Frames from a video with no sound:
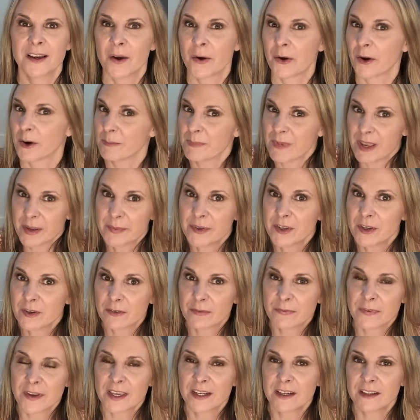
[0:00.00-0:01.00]
Or maybe you're a
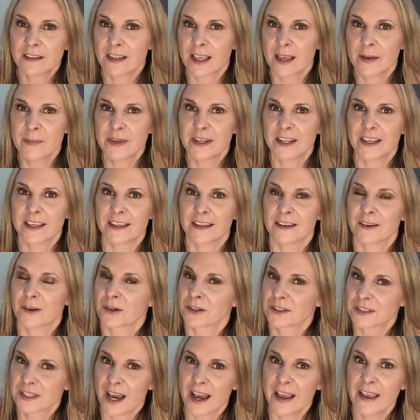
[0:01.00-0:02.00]
fan of laminate
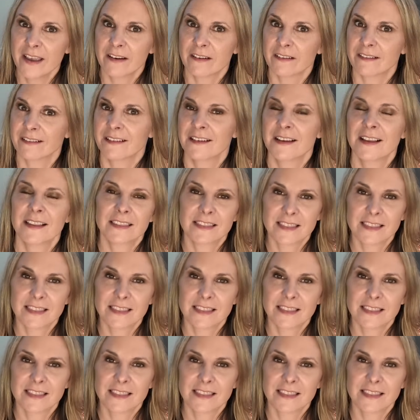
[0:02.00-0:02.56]
or tile?